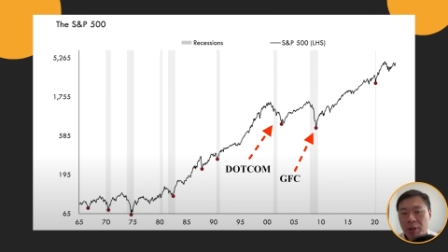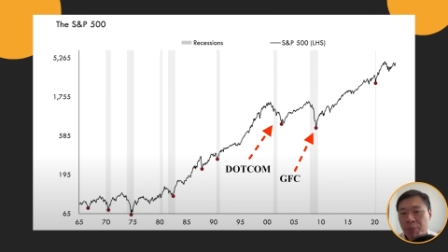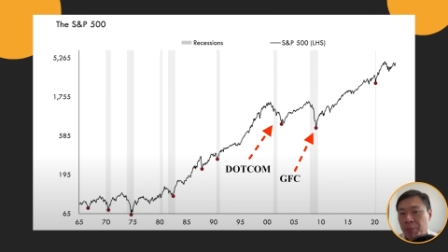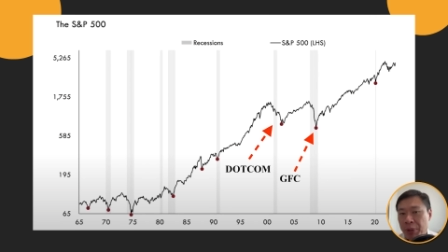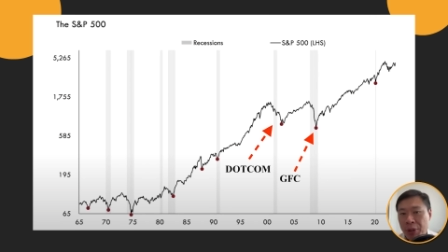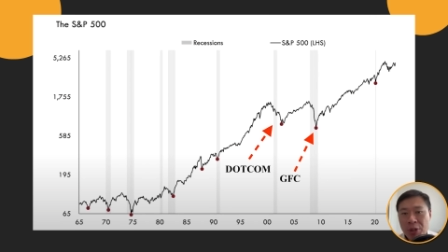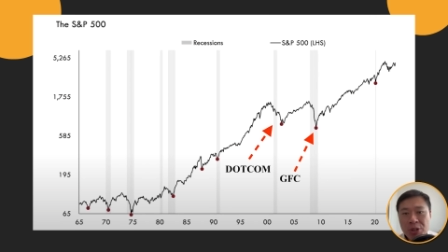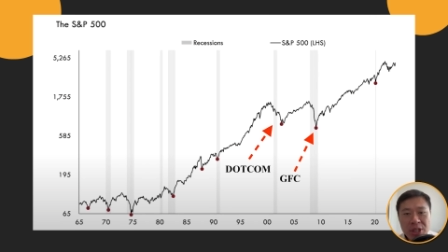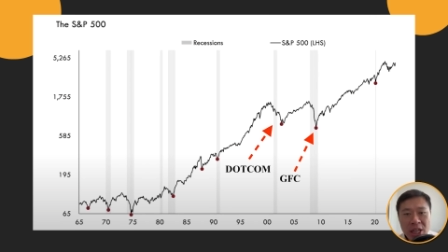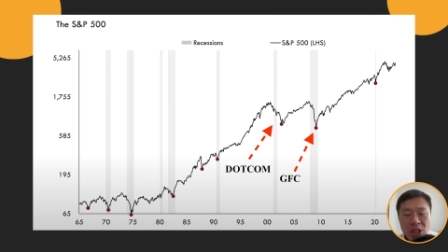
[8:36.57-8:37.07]

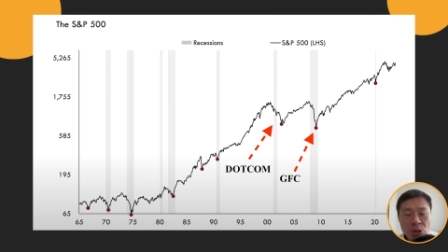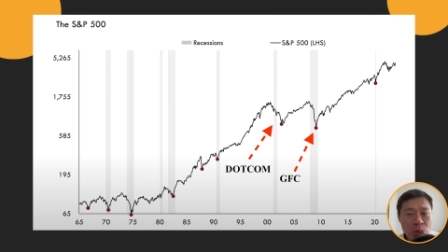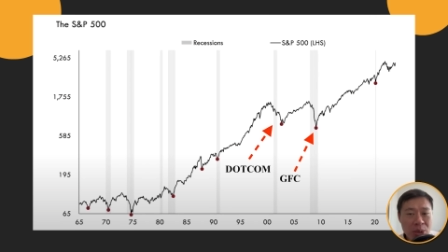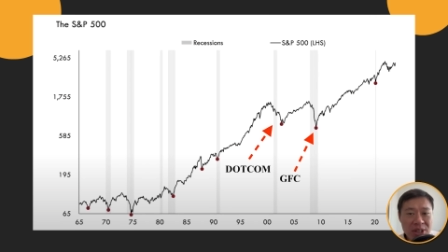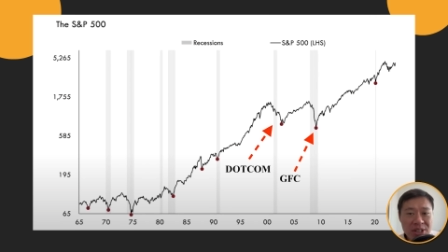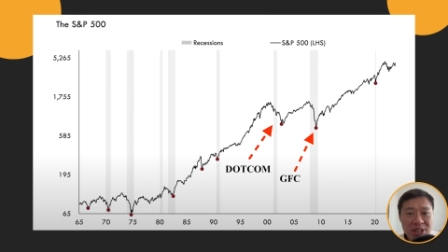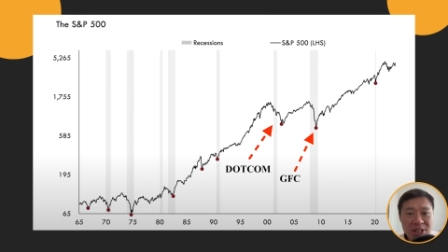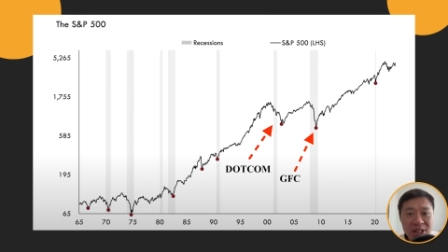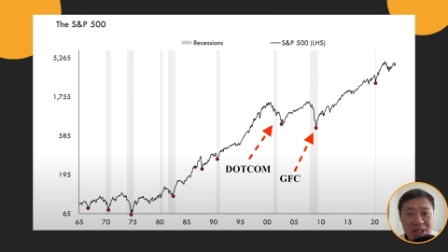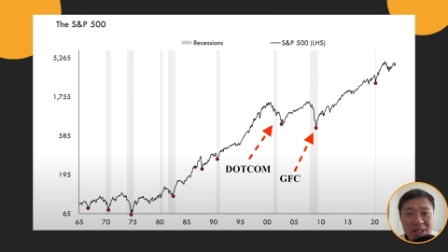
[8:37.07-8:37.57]
Because as you
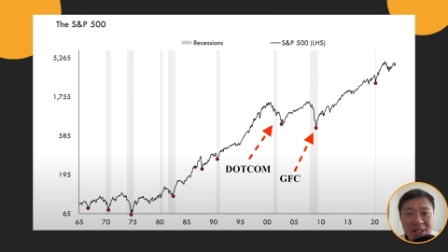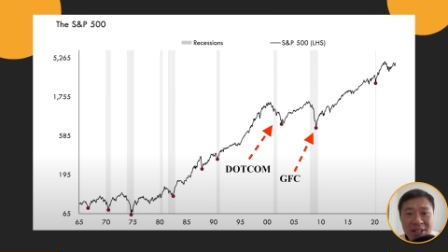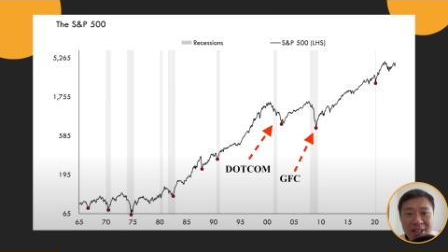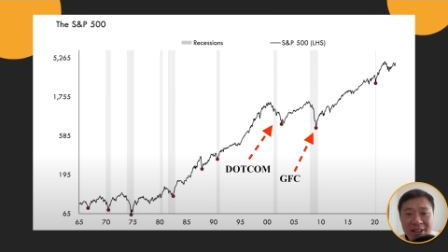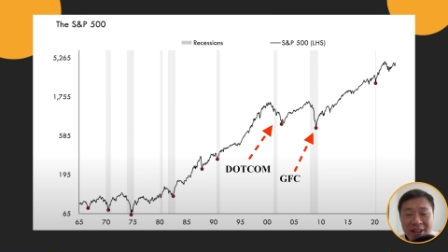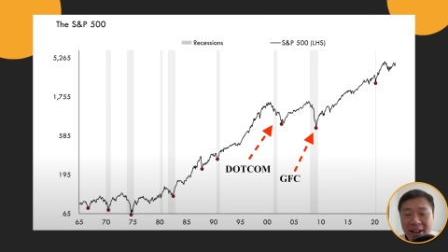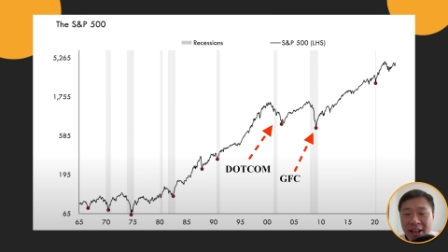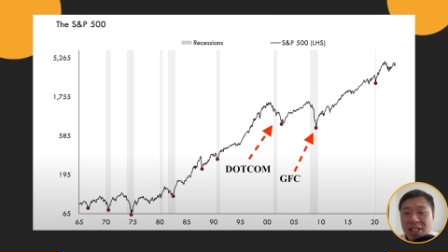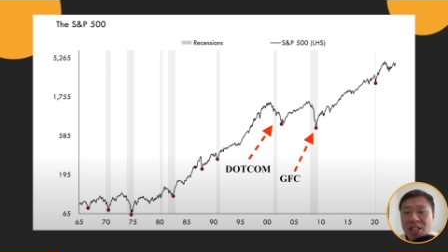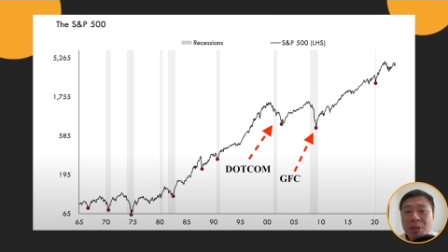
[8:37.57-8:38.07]
can
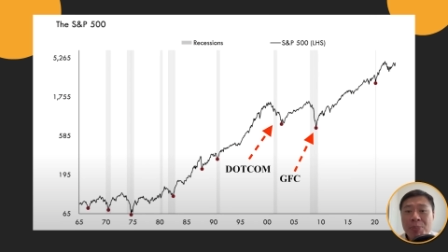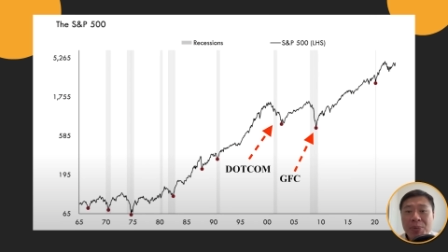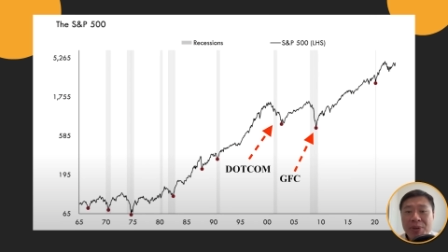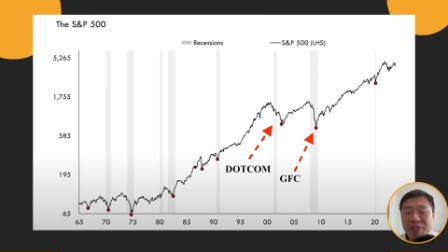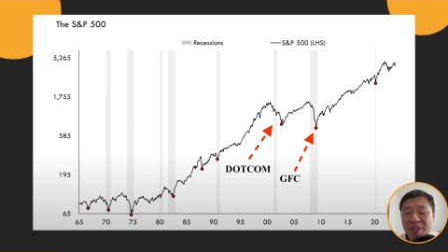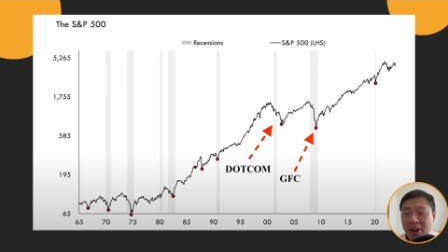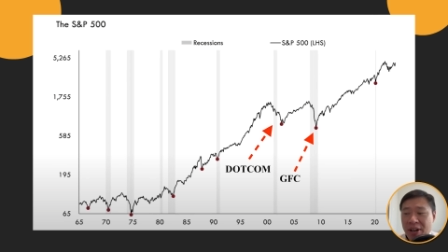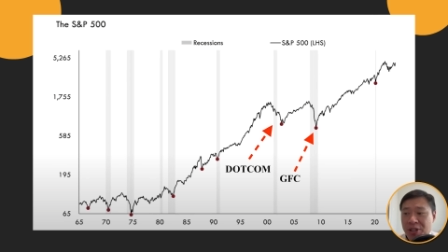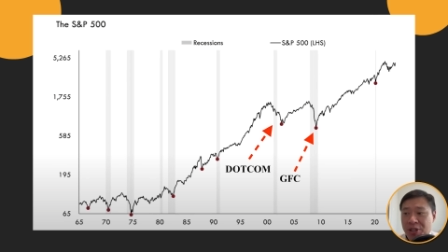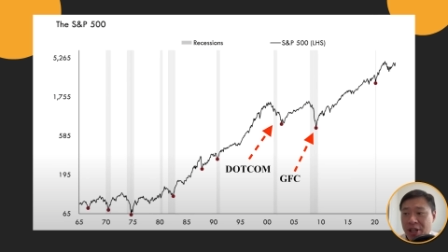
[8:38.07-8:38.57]
see, S&P
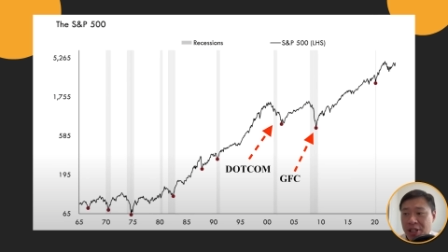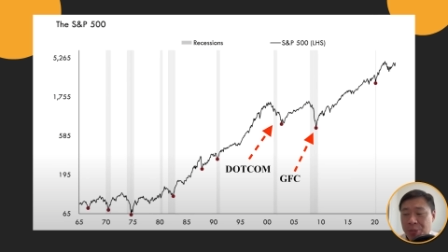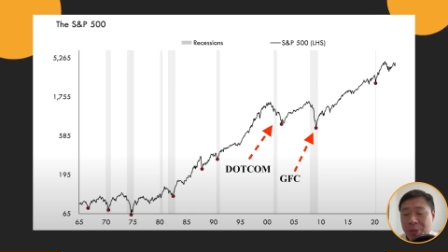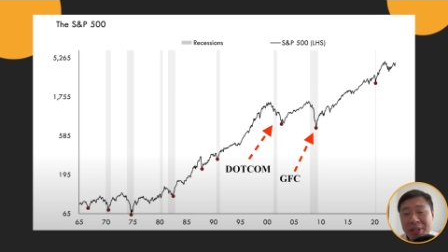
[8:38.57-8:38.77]
500 has